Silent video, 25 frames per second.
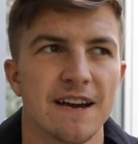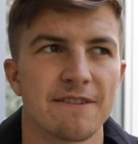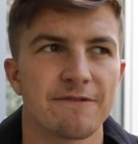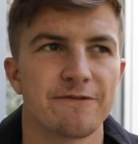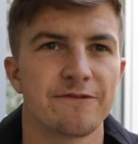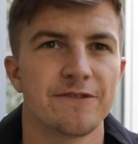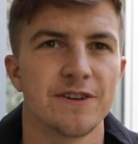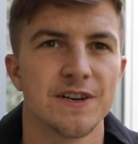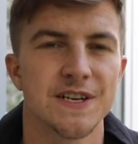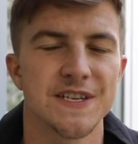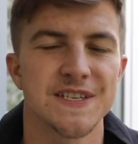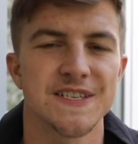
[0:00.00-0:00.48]
that
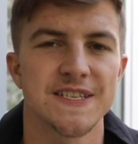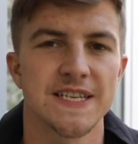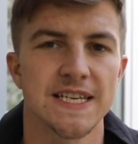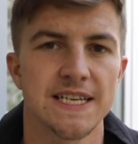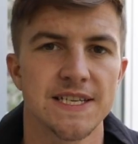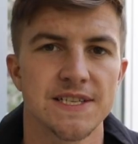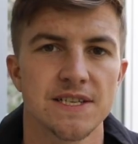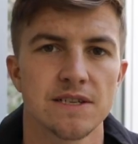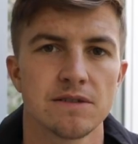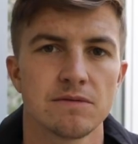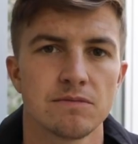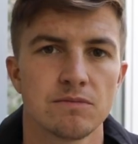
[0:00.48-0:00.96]
first
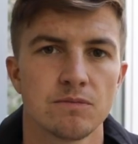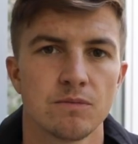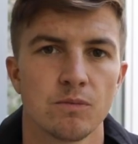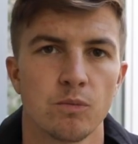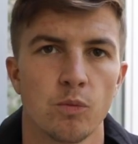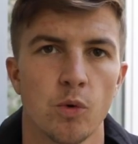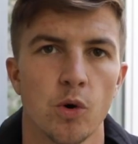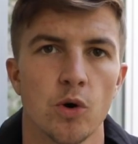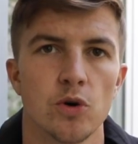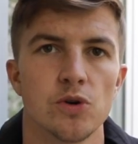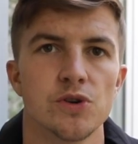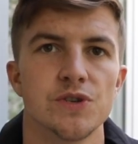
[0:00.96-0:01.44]

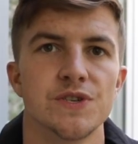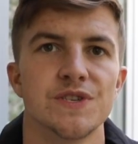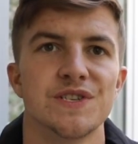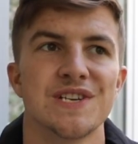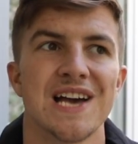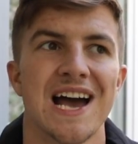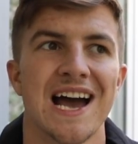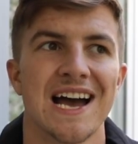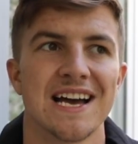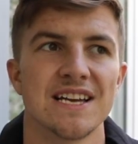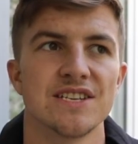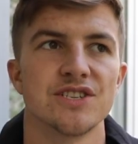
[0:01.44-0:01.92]
season
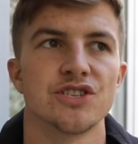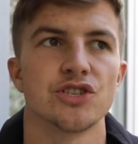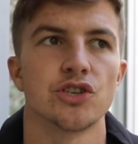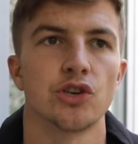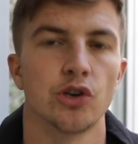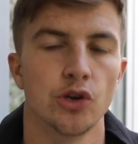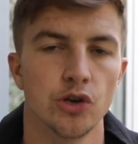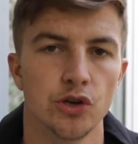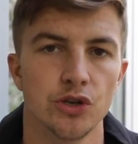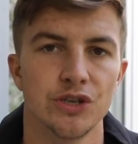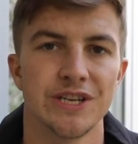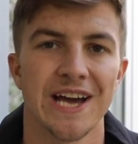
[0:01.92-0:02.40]
was as
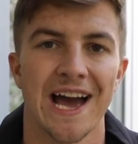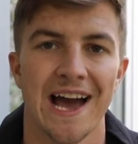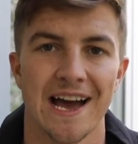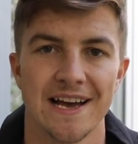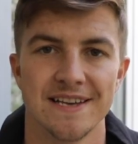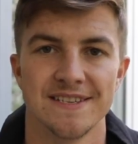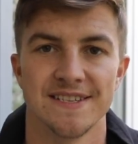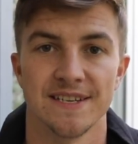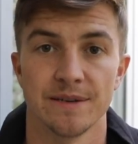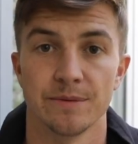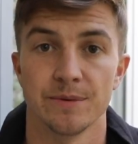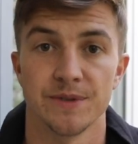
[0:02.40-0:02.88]
good
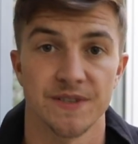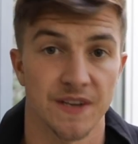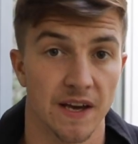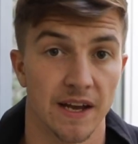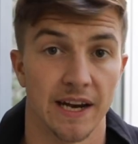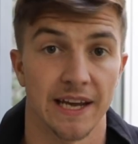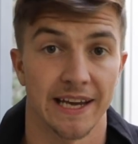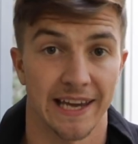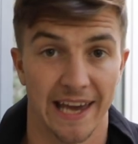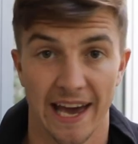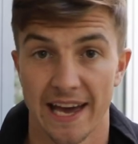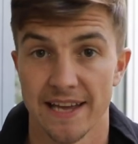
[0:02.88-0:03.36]
as it was
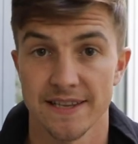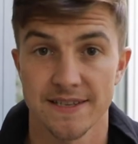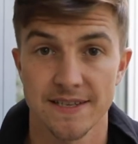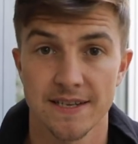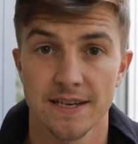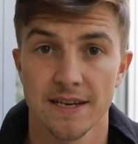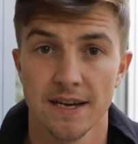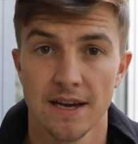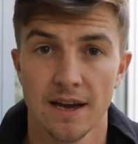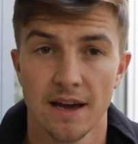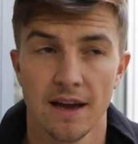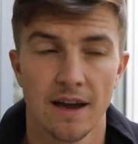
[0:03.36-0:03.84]
going to
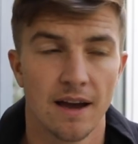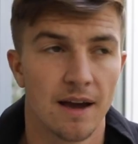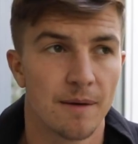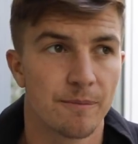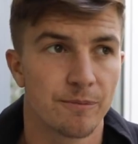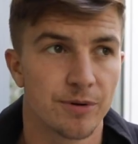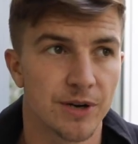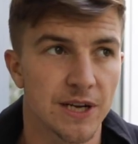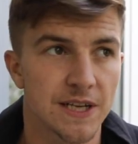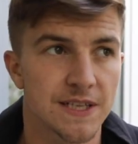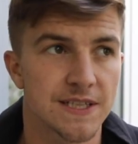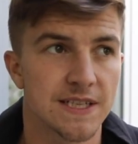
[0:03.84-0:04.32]
get.
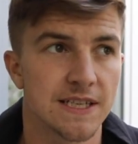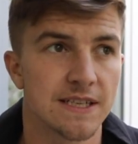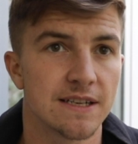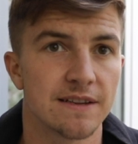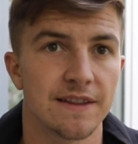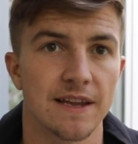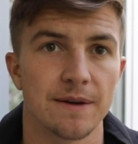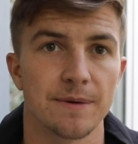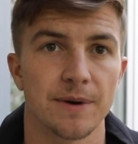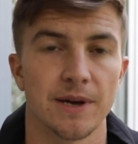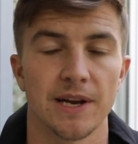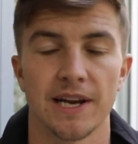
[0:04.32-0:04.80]
Predicted
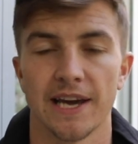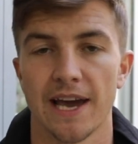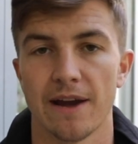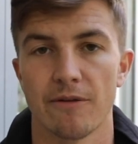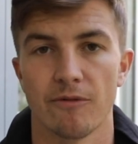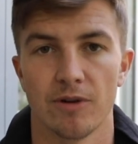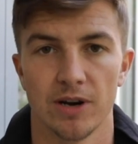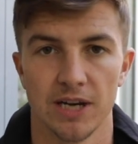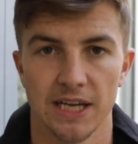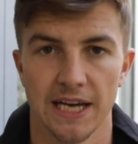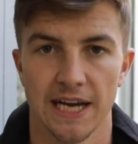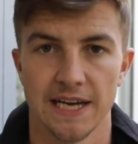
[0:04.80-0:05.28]
they were going to
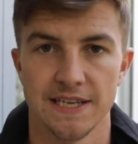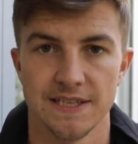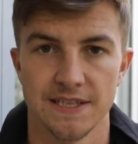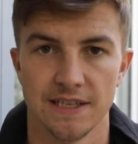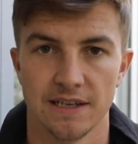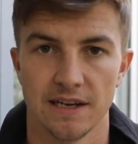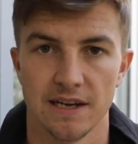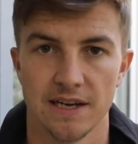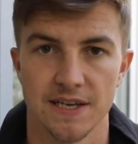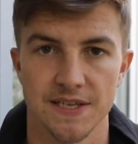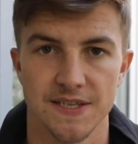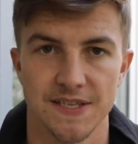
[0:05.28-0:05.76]
get
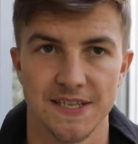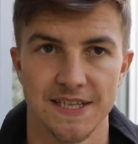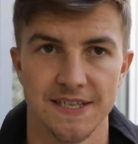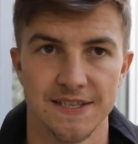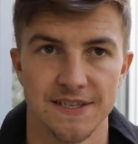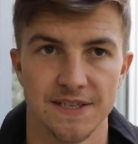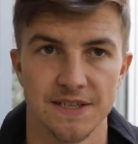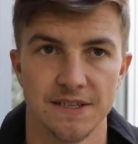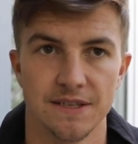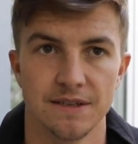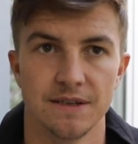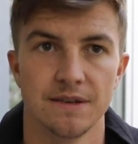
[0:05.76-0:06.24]
relegated last
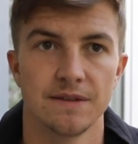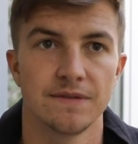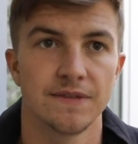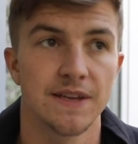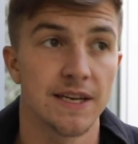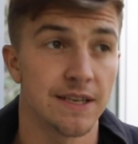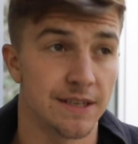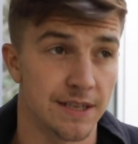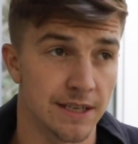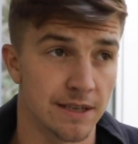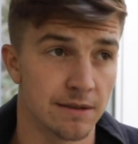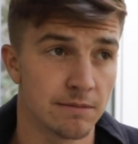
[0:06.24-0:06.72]
season.
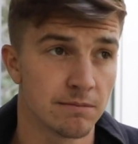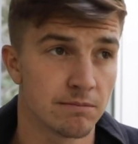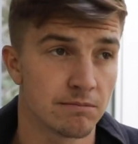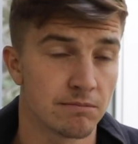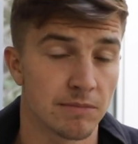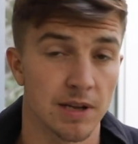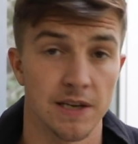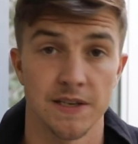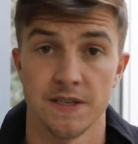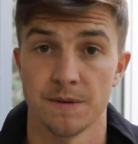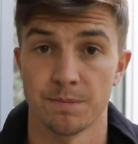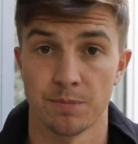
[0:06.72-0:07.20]
They didn't.
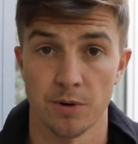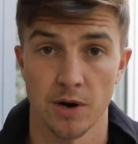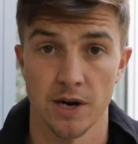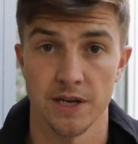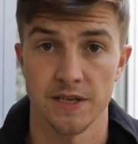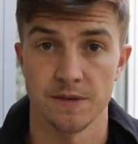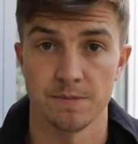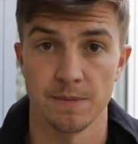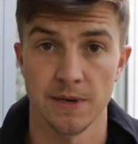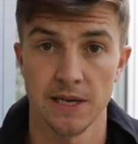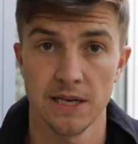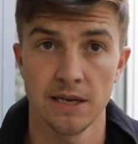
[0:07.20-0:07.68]
They
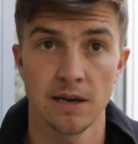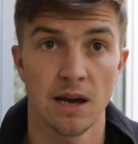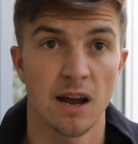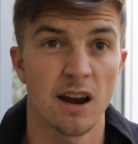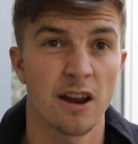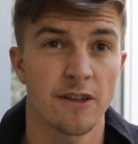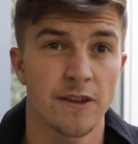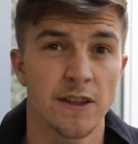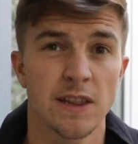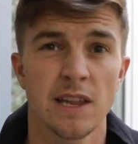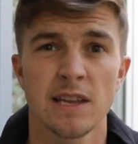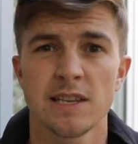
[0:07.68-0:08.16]
surprised me.
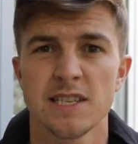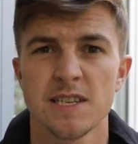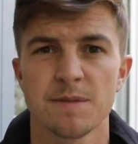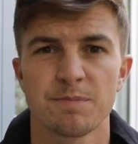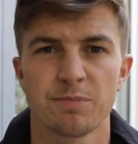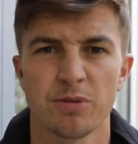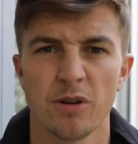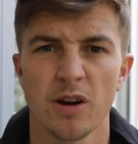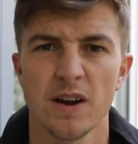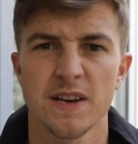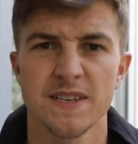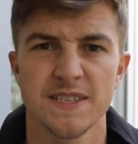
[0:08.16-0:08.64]
I think they
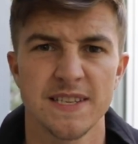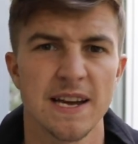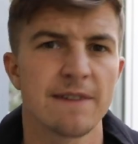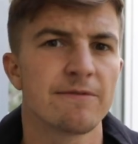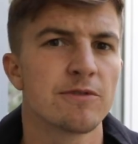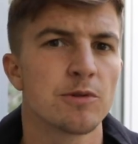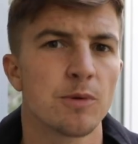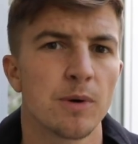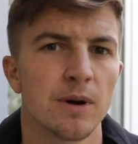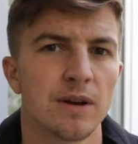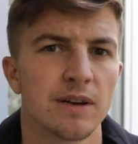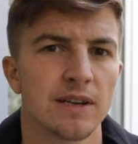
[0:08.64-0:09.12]
surprised
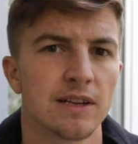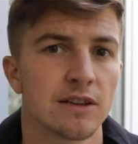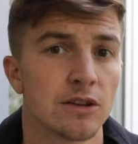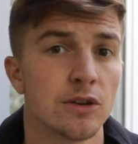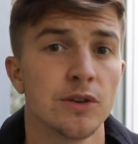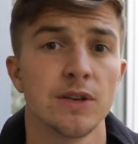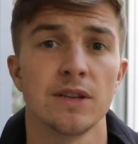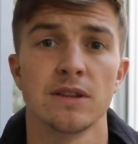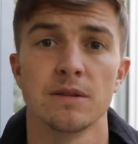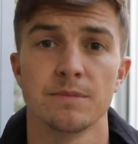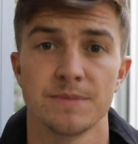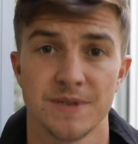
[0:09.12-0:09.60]
everyone,
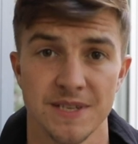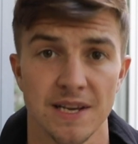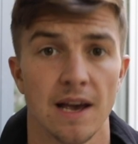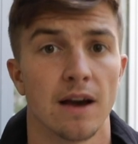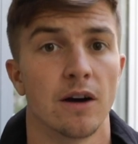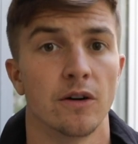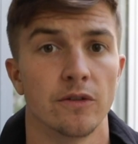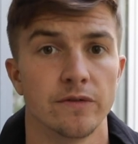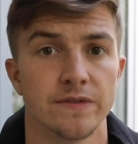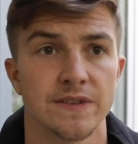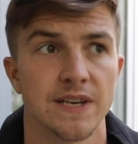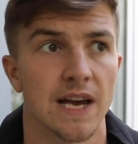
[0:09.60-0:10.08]
including
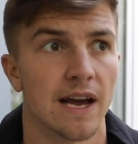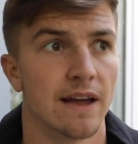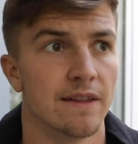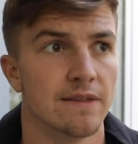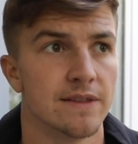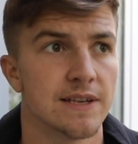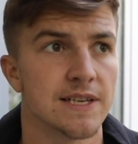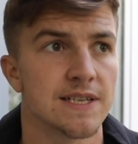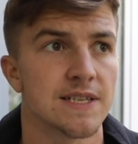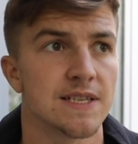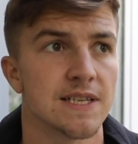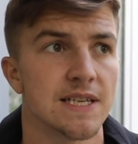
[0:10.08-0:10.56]
themselves.
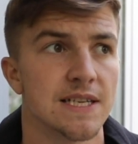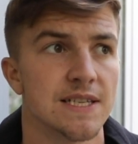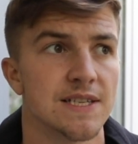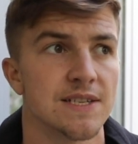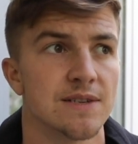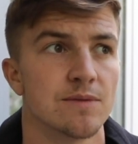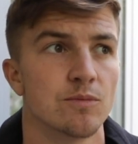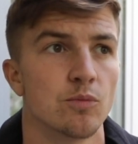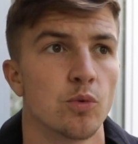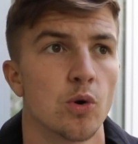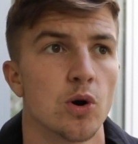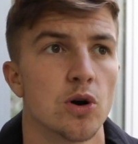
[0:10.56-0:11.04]
And this
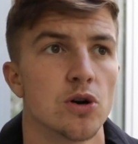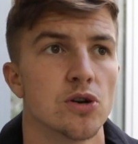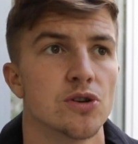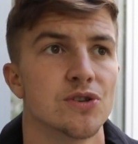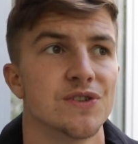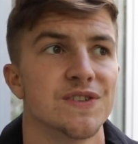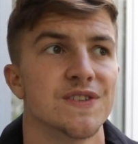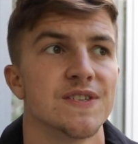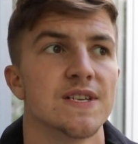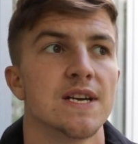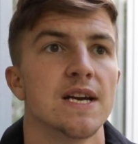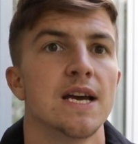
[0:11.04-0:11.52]
season
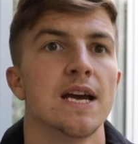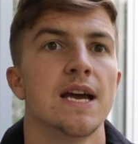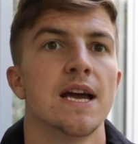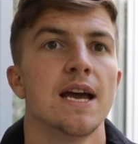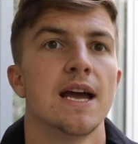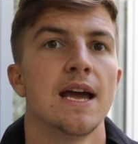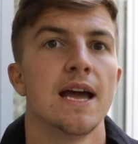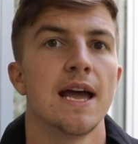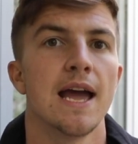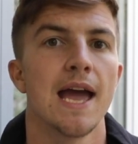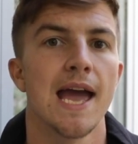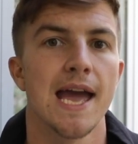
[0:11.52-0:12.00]
was
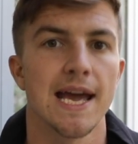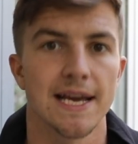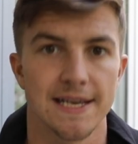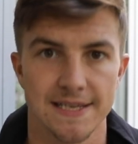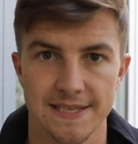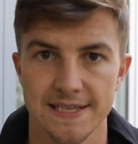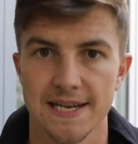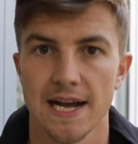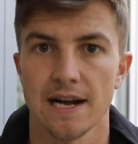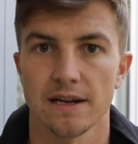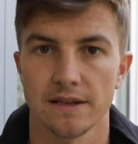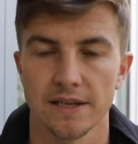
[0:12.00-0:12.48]

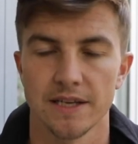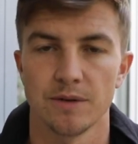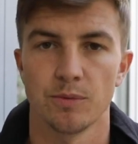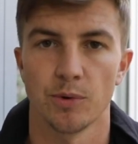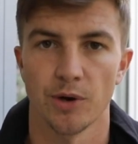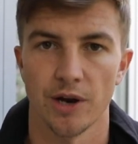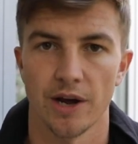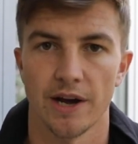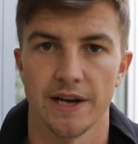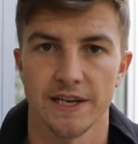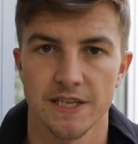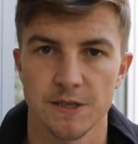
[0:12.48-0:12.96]
exactly
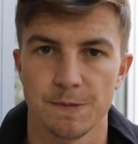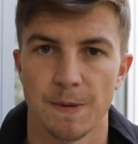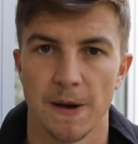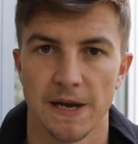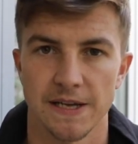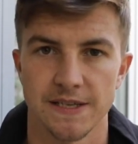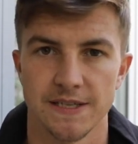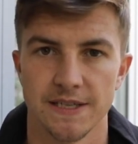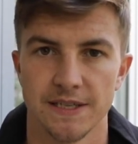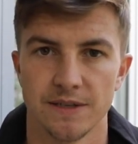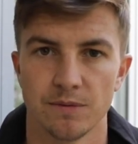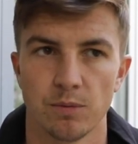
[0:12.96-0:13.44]
what I
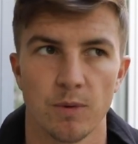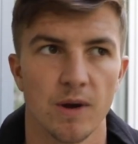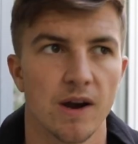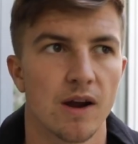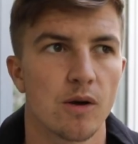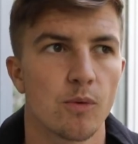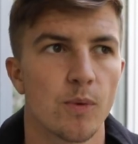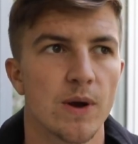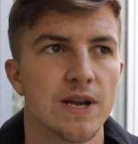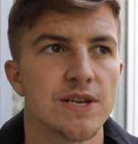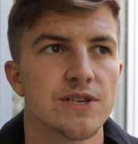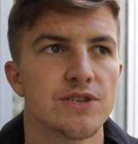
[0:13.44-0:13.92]
expected. When
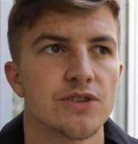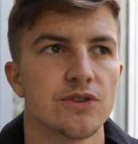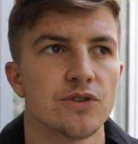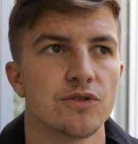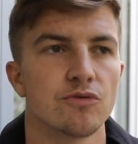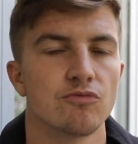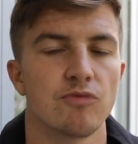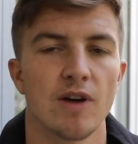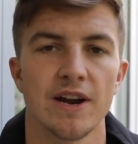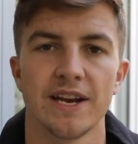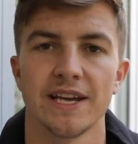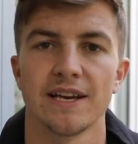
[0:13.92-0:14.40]
I went to
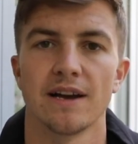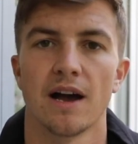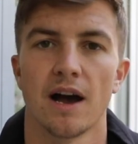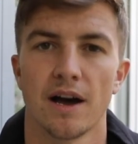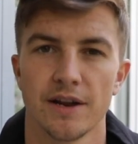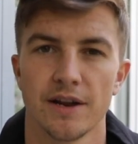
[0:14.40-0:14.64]
the Reading